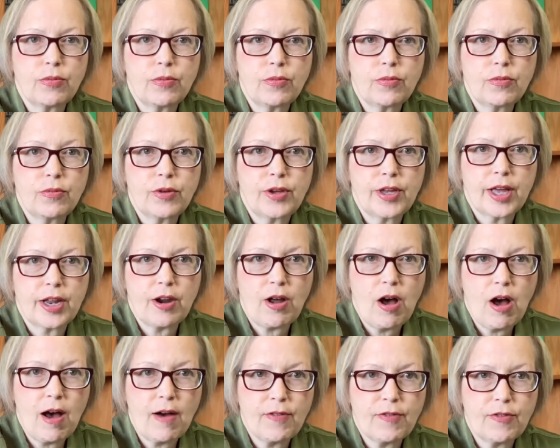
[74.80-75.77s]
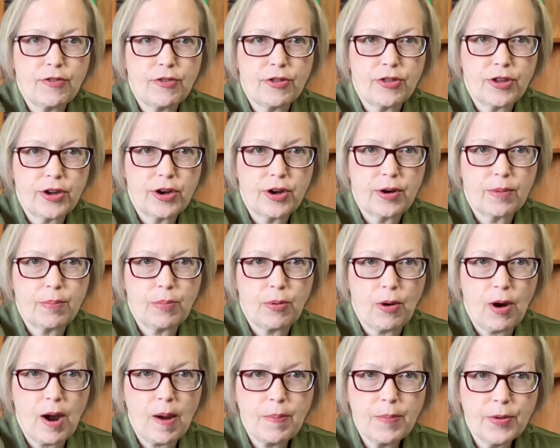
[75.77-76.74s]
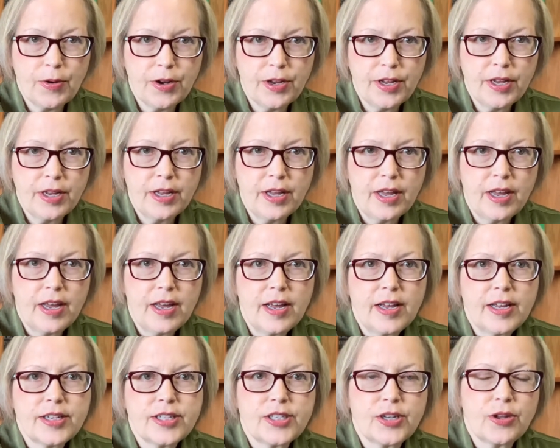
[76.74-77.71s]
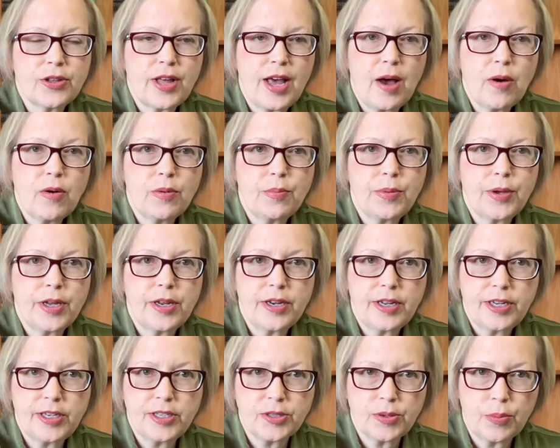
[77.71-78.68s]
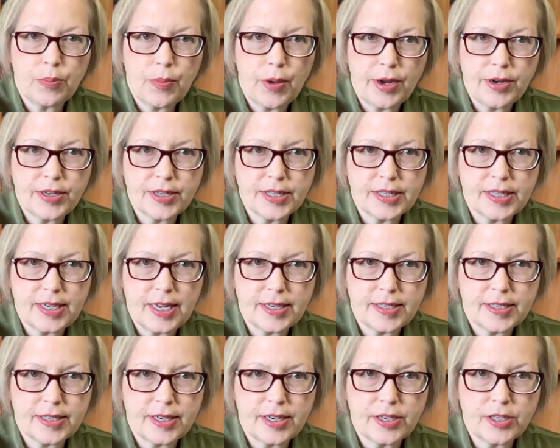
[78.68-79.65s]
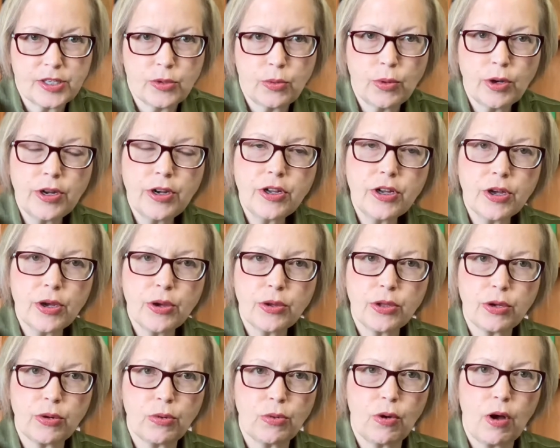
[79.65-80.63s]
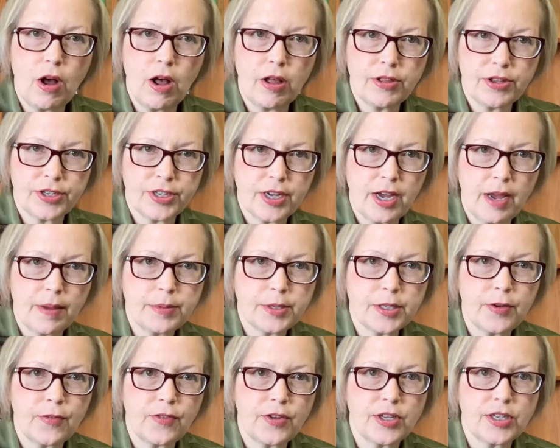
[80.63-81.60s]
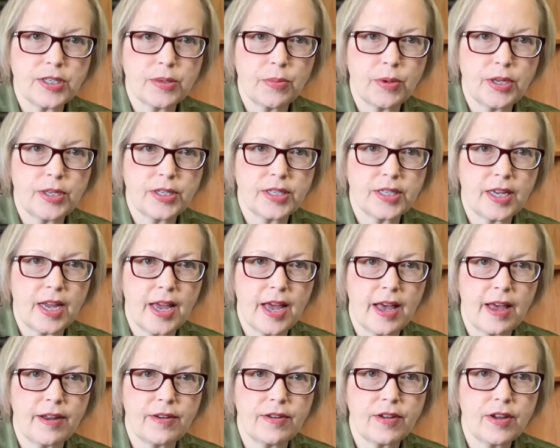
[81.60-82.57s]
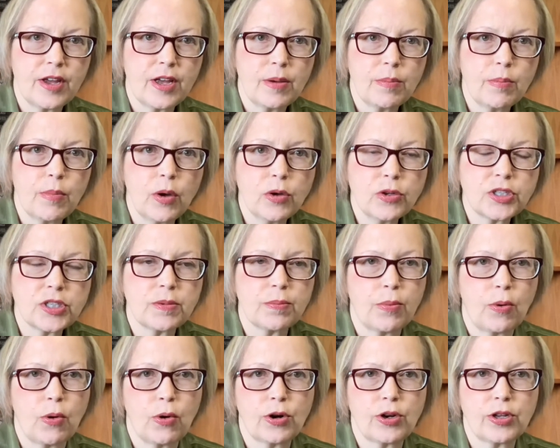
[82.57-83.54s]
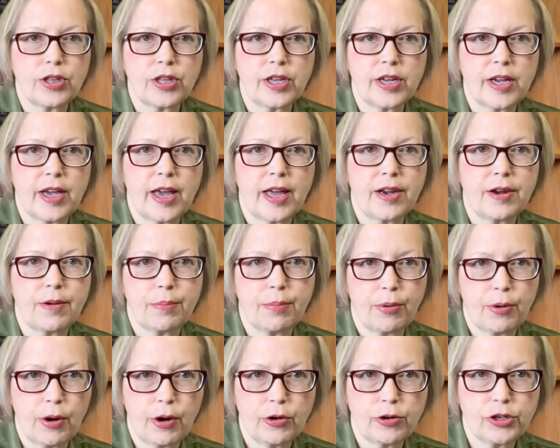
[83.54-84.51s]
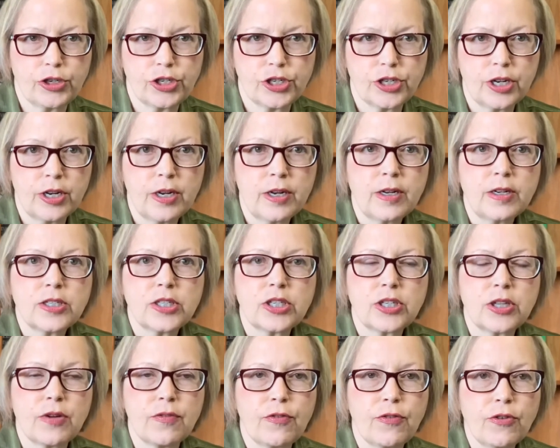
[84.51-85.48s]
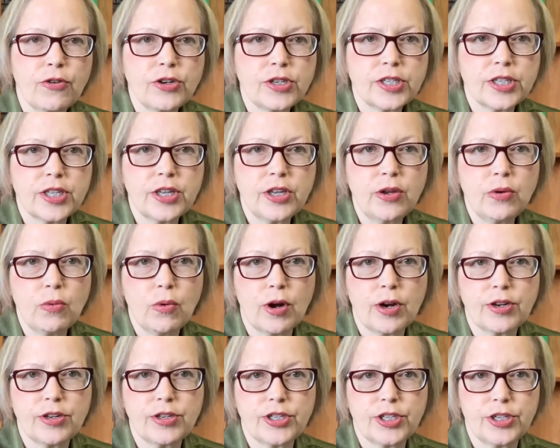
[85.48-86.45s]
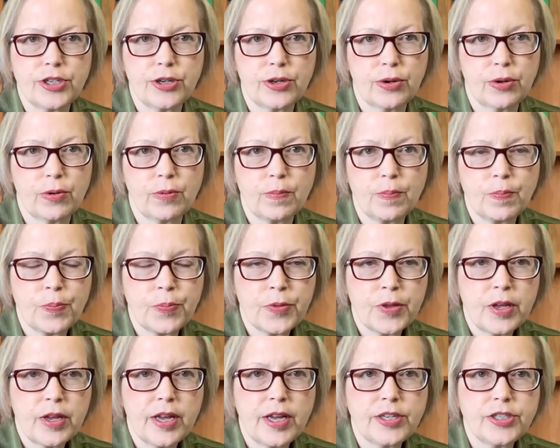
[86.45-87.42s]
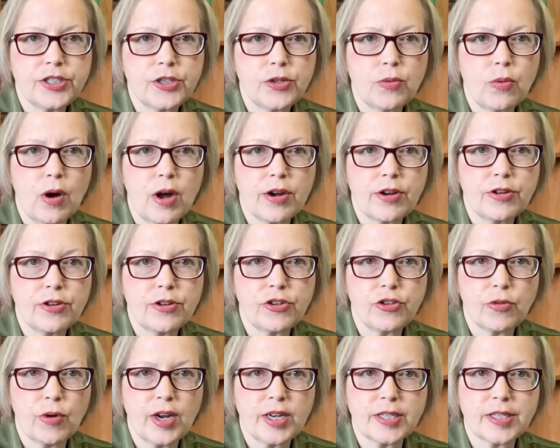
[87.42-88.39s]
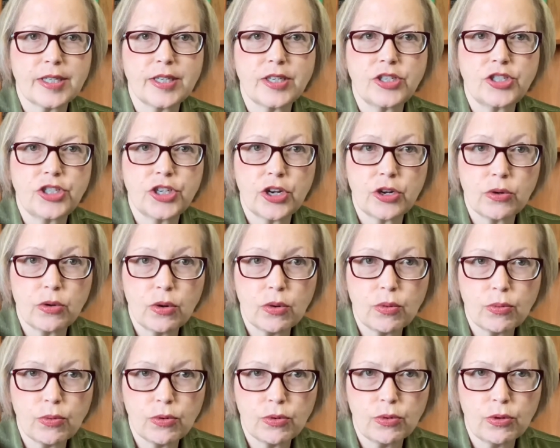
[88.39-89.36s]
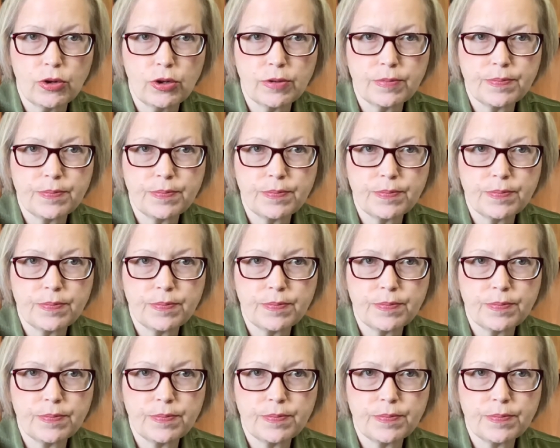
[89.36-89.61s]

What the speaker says: get off of their property. So that would be an easement by necessity. So we're going to go through all the types of easements and most importantly an approach. So the first thing you want to do is you want to address the general rule